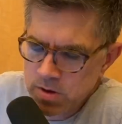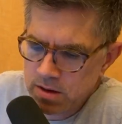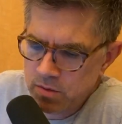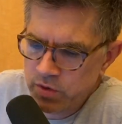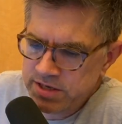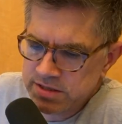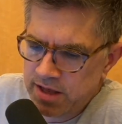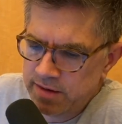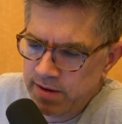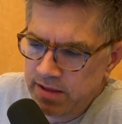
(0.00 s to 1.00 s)
We talked a
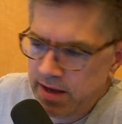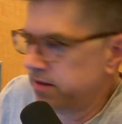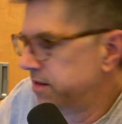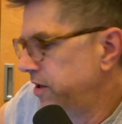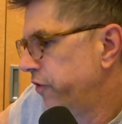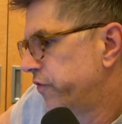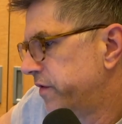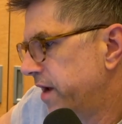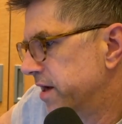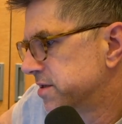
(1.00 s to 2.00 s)
lot about like the useful
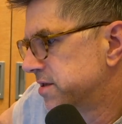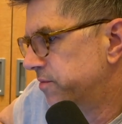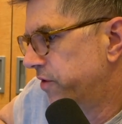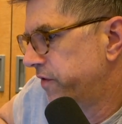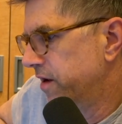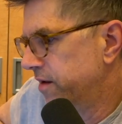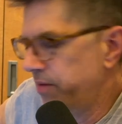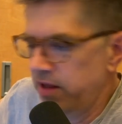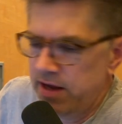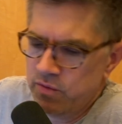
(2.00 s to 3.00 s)
tasks on MultiOn,
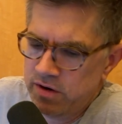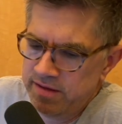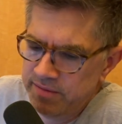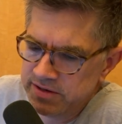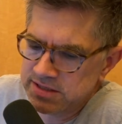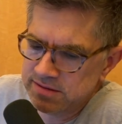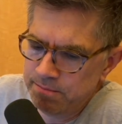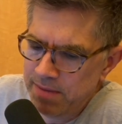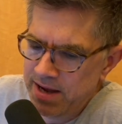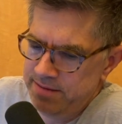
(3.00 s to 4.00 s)
but like what are the most
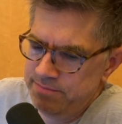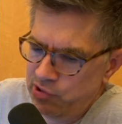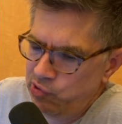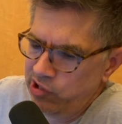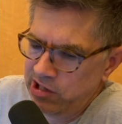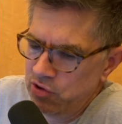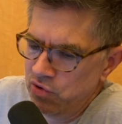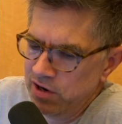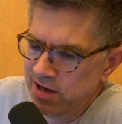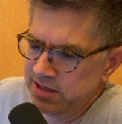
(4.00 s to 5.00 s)
mind-blowing
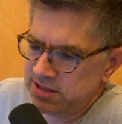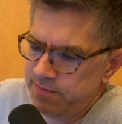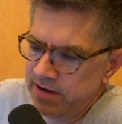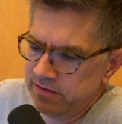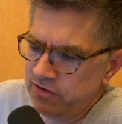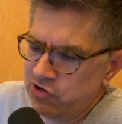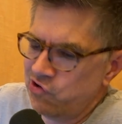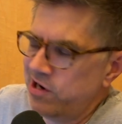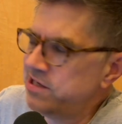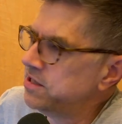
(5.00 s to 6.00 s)
or unexpected,
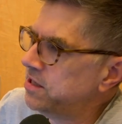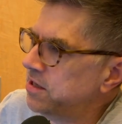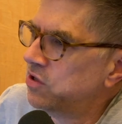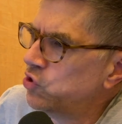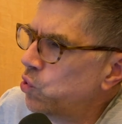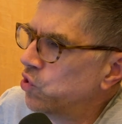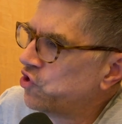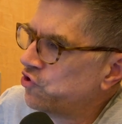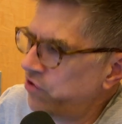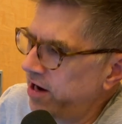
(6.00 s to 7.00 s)
crazy or
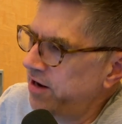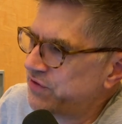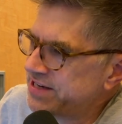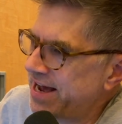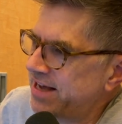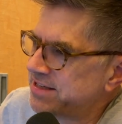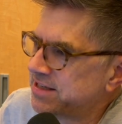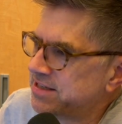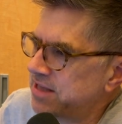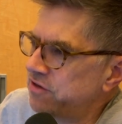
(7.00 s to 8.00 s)
creative
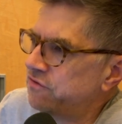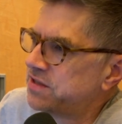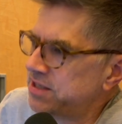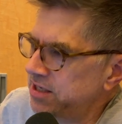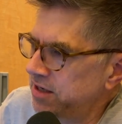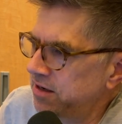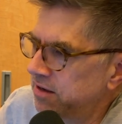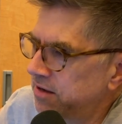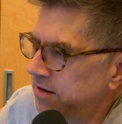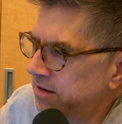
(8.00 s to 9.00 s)
tasks that you've seen
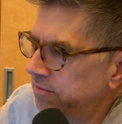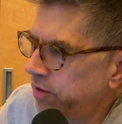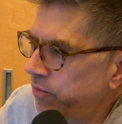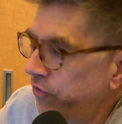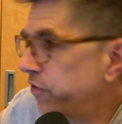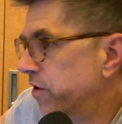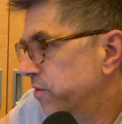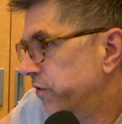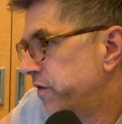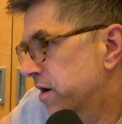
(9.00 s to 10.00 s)
people do on
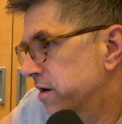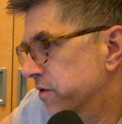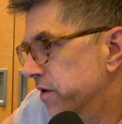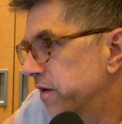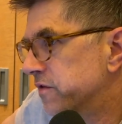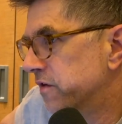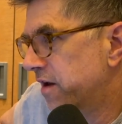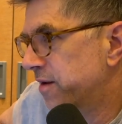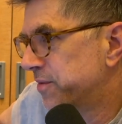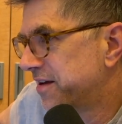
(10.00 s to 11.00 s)
MultiOn, or at least attempt?